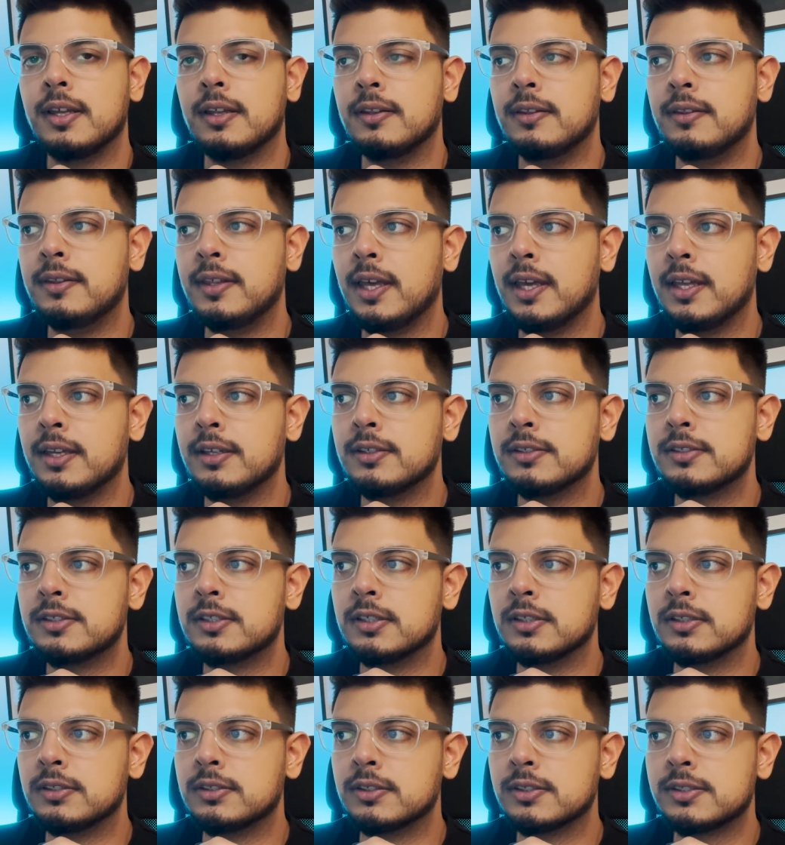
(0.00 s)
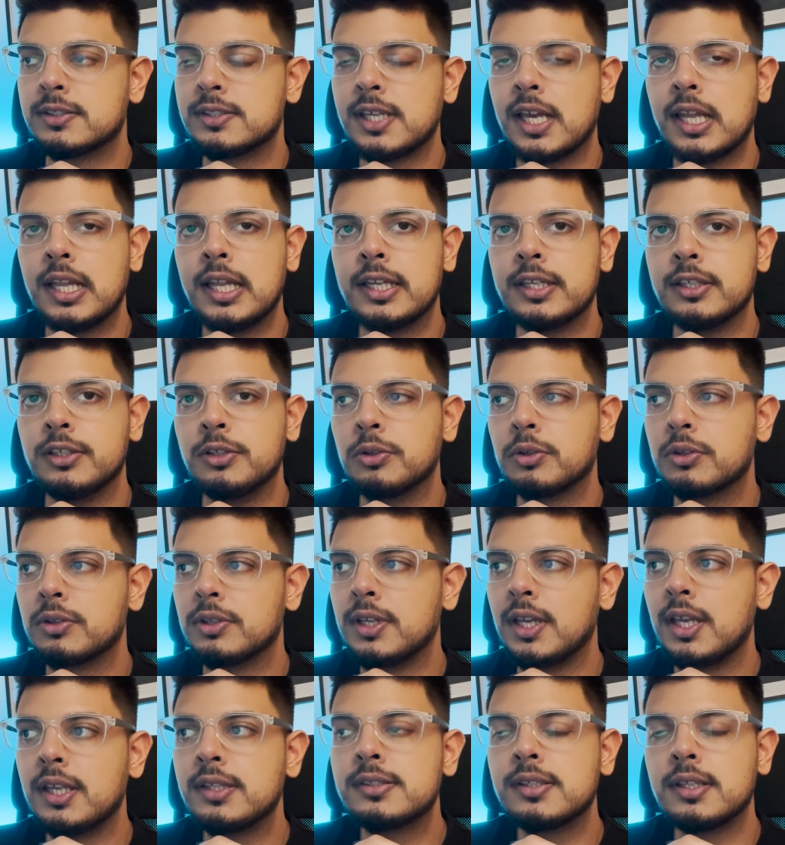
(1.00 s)
then to sell it, you
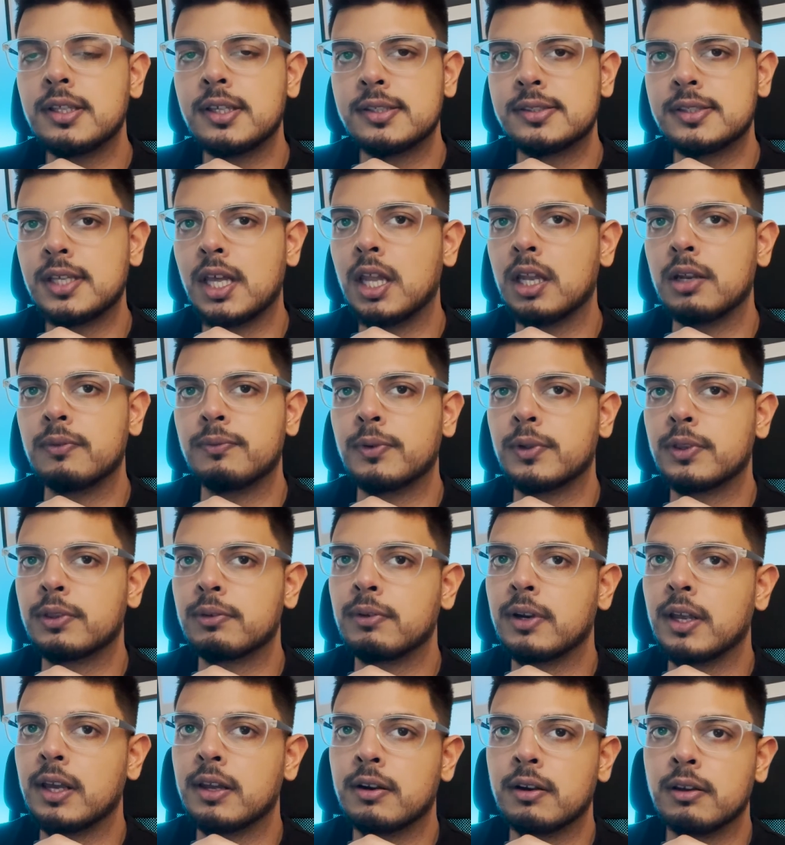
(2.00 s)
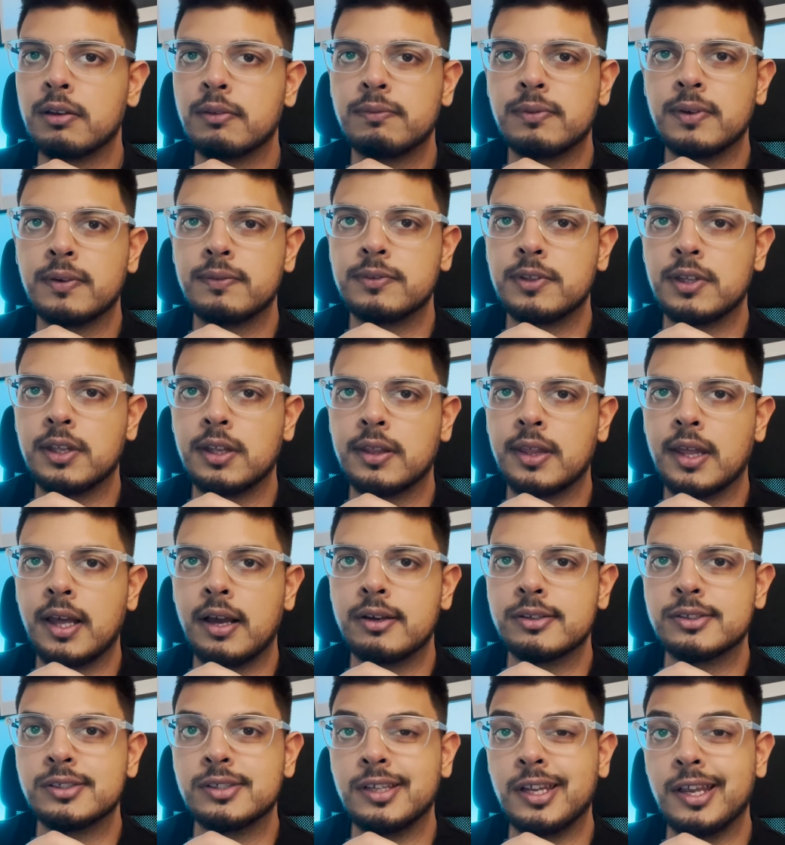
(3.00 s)
could easily sell it for
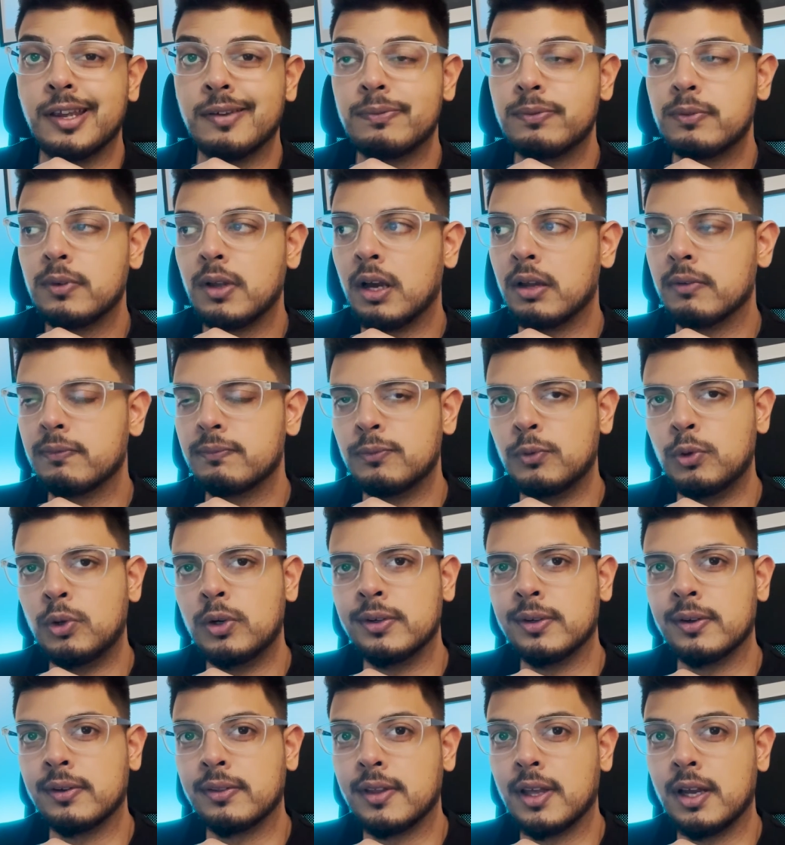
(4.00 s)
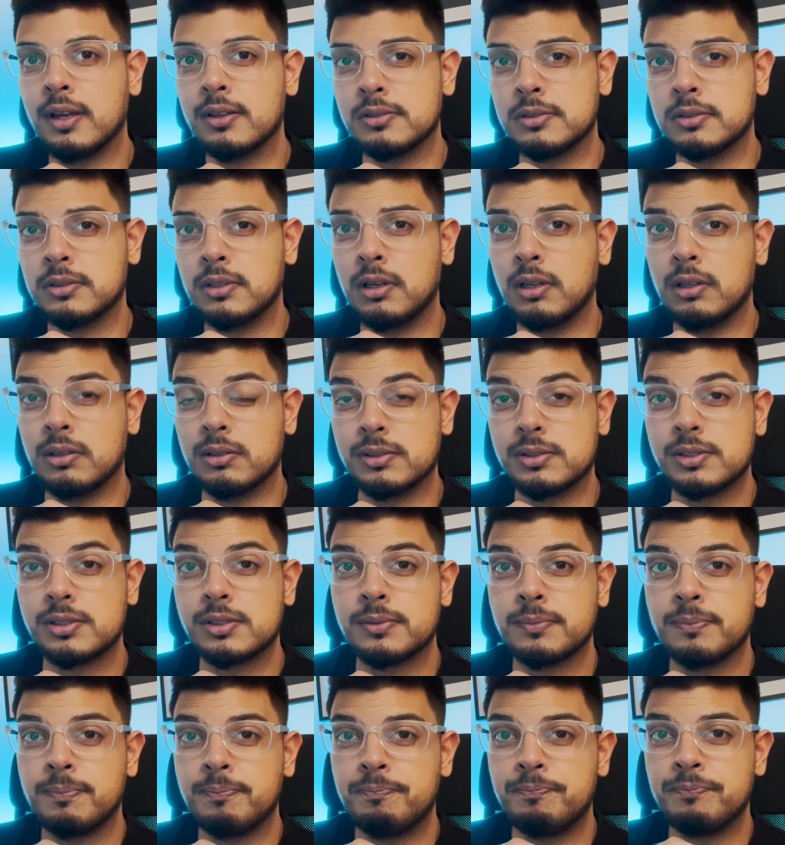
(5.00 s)
$350,000, if not $400,000.
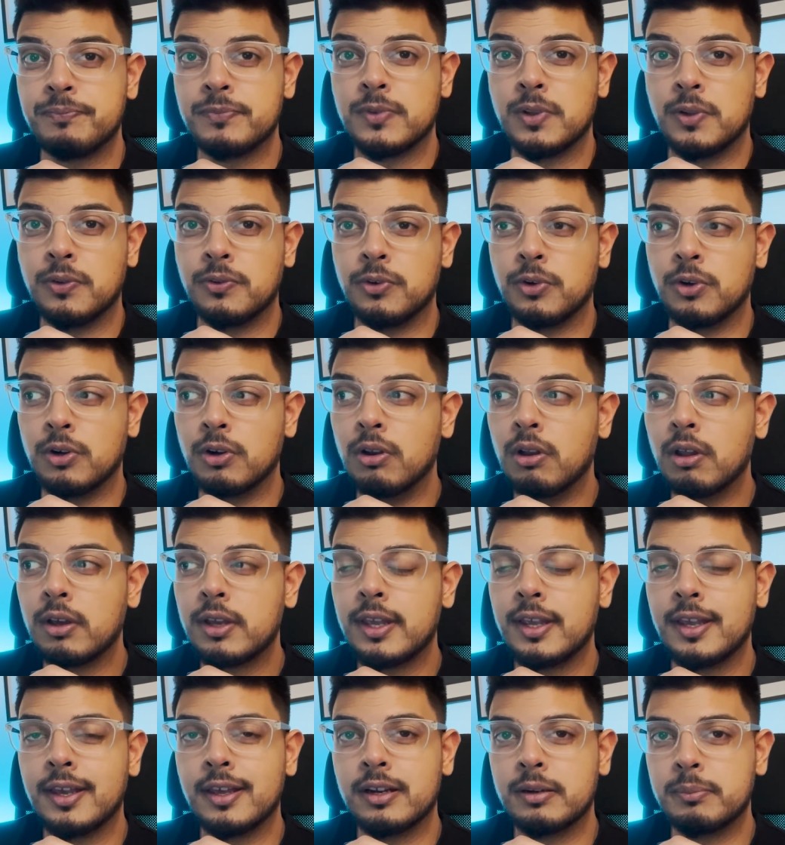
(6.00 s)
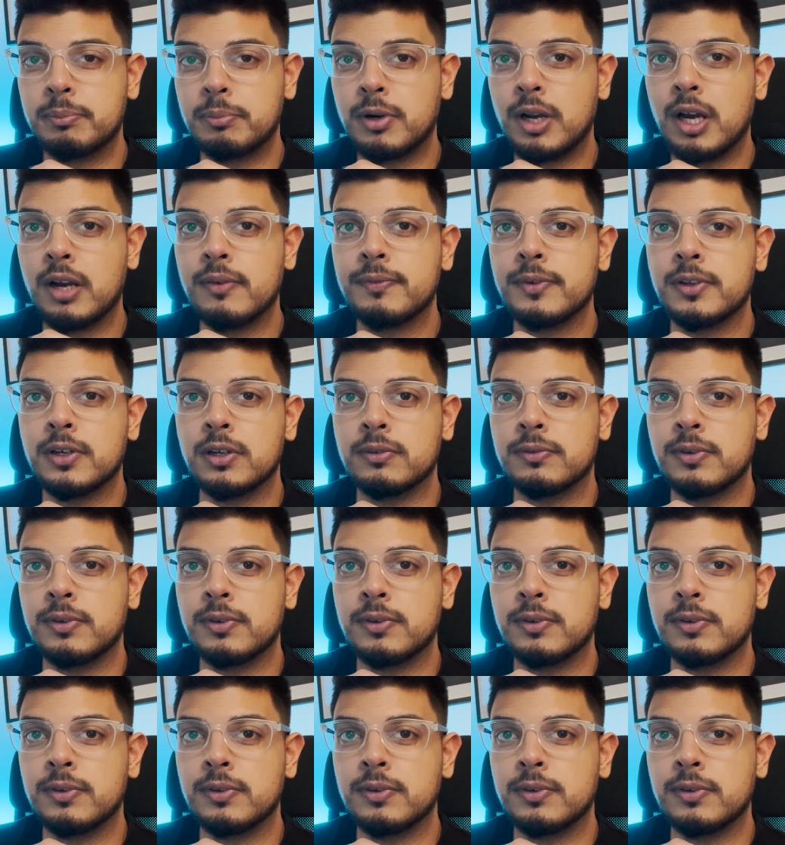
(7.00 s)
So you're looking at a profit of